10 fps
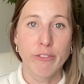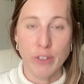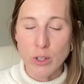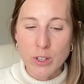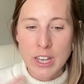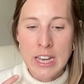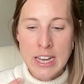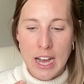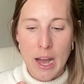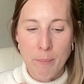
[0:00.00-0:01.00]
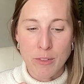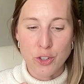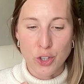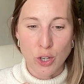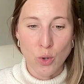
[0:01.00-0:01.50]
food
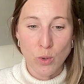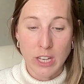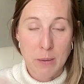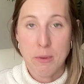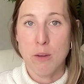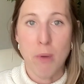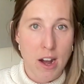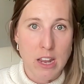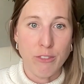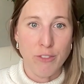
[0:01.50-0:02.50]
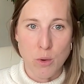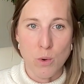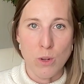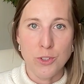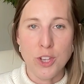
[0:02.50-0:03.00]
to keep your body
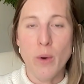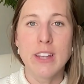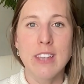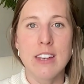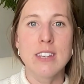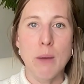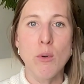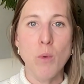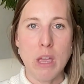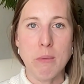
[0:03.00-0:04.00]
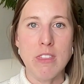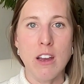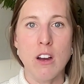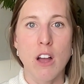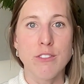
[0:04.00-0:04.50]
fueled. So it's a double whammy
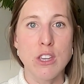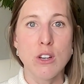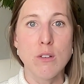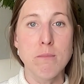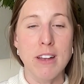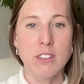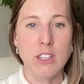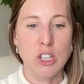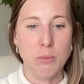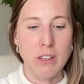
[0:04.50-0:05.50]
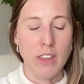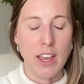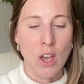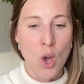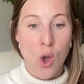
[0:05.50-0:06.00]
there of you mentally just being
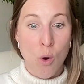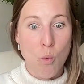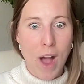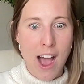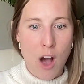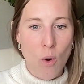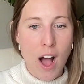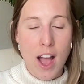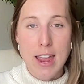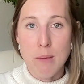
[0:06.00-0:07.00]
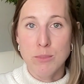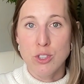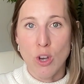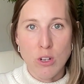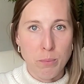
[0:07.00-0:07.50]
like, wow, I am
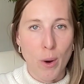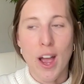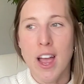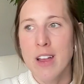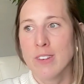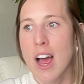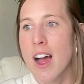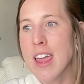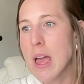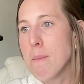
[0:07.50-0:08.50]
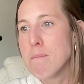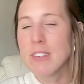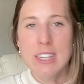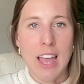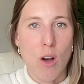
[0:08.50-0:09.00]
so deprived. I am
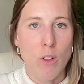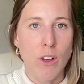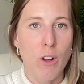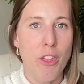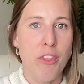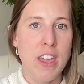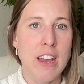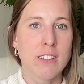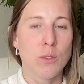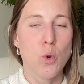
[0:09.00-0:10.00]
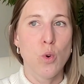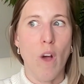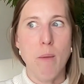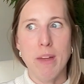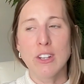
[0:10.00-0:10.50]
missing out on all the things. Whew,
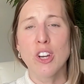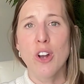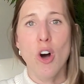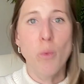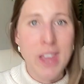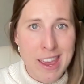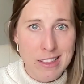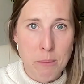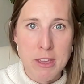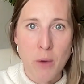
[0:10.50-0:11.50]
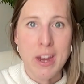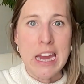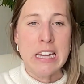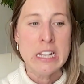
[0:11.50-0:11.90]
I've been good all week. Let me go eat,